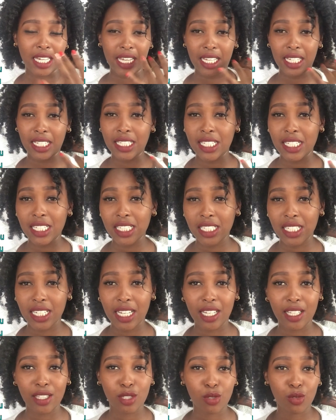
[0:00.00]
like
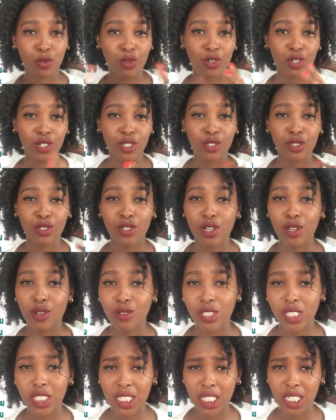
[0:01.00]
t-shirts or
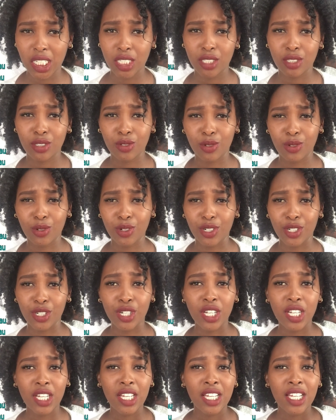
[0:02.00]
trousers
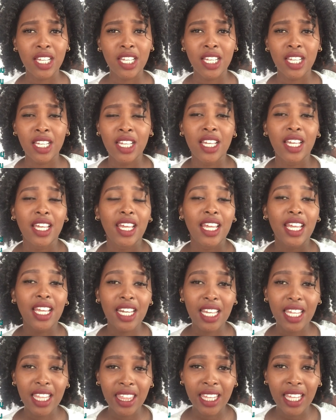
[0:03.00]
or
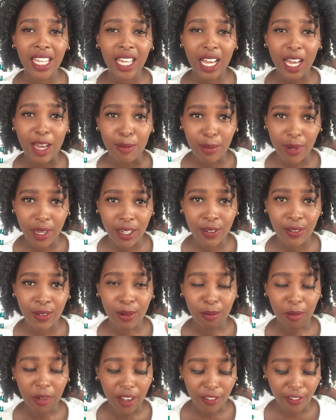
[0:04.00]
anything apart
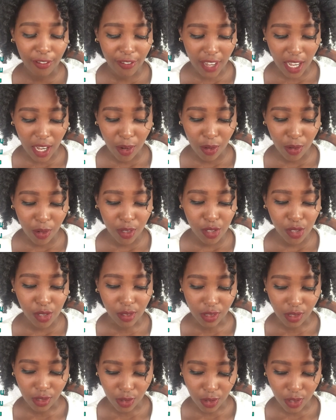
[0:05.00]
from a fur coat
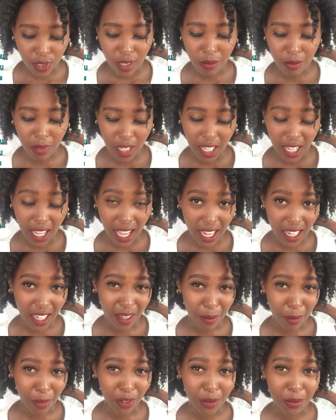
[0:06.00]
should not be
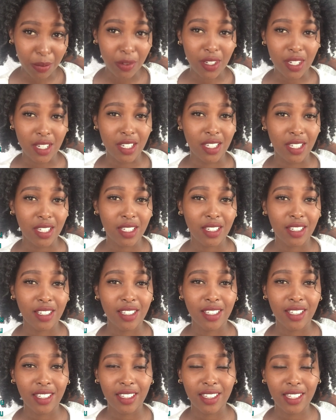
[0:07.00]
animal print.
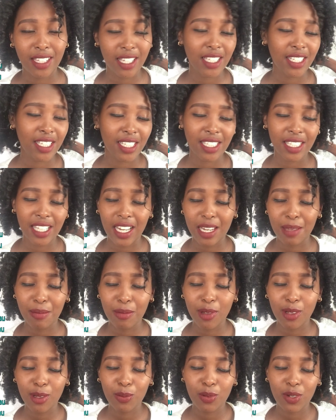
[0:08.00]
That's just
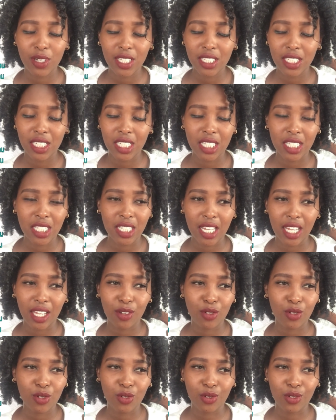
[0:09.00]
animal prints, just, I
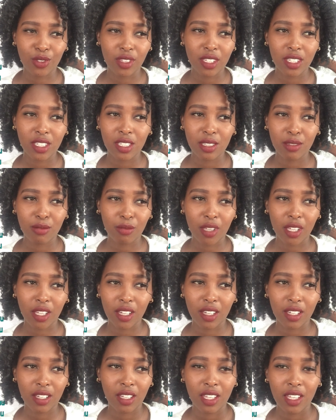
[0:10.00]
don't know, they just make
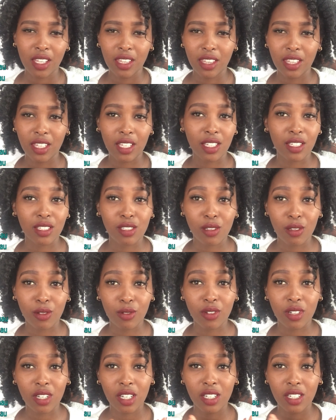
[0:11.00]
things
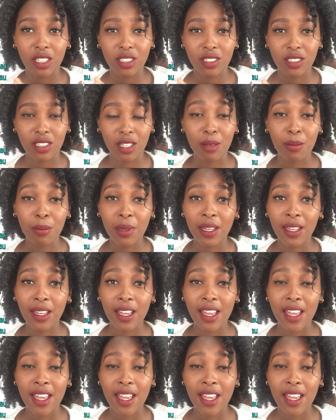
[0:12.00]
look cheap,